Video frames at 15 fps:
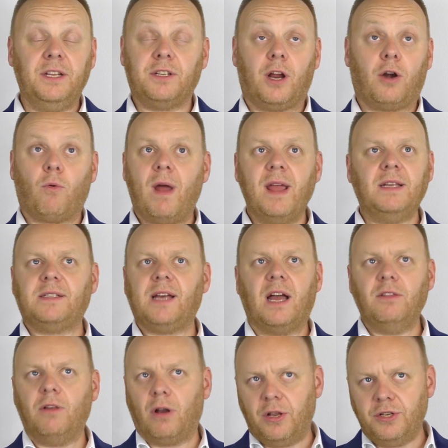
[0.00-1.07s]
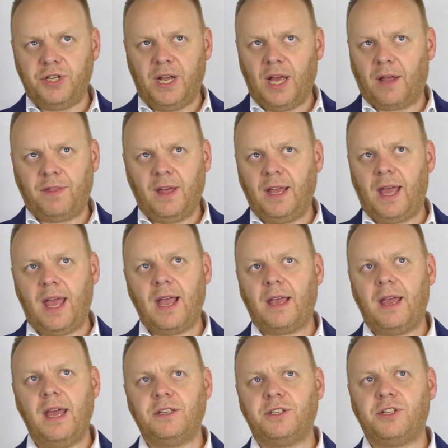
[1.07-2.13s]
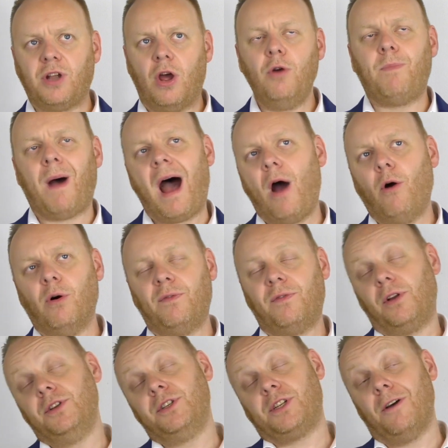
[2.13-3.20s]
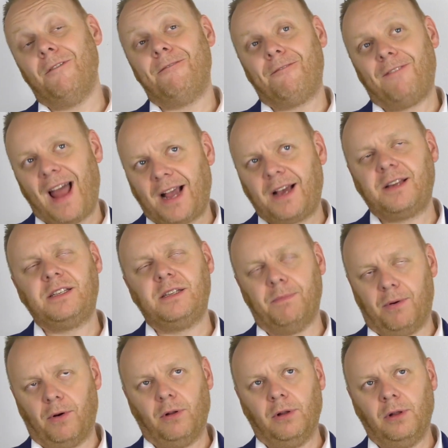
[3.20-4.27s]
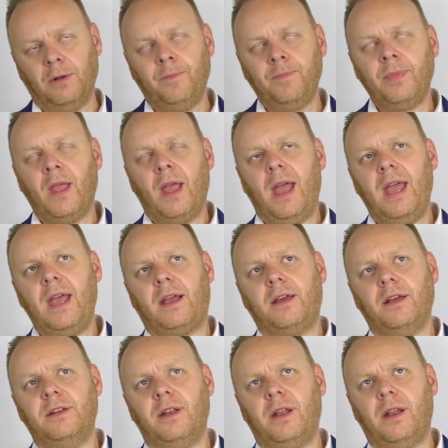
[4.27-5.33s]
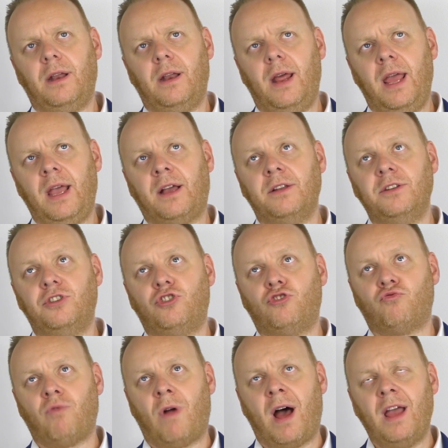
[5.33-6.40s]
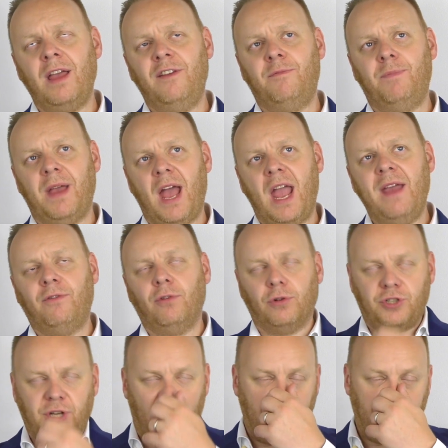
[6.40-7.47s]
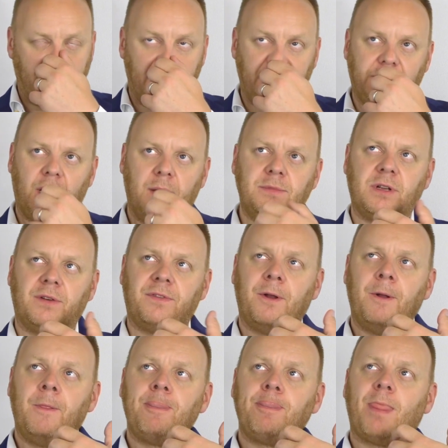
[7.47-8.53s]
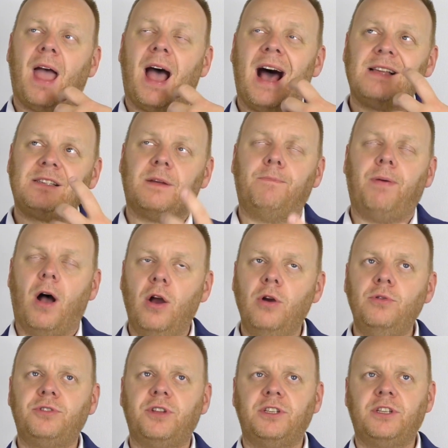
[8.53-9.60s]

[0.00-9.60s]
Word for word: is a great technology. I think it, it's so powerful and so flexible. It can it can drive behavioural change in terms of, as opposed to